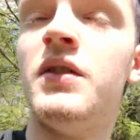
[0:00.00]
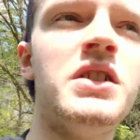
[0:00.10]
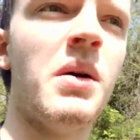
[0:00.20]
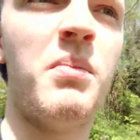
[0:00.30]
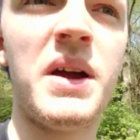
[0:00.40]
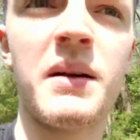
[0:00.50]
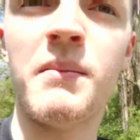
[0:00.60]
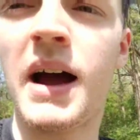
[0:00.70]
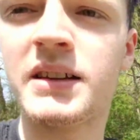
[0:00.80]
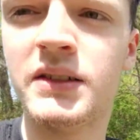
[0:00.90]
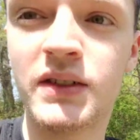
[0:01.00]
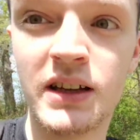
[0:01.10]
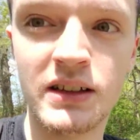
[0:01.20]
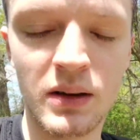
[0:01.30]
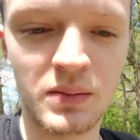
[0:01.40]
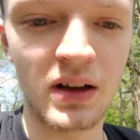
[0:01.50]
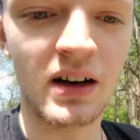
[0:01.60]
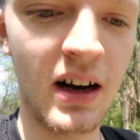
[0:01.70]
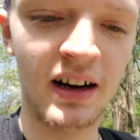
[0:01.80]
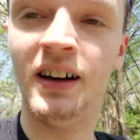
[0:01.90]
There's a big, massive kids up
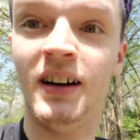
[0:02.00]
there.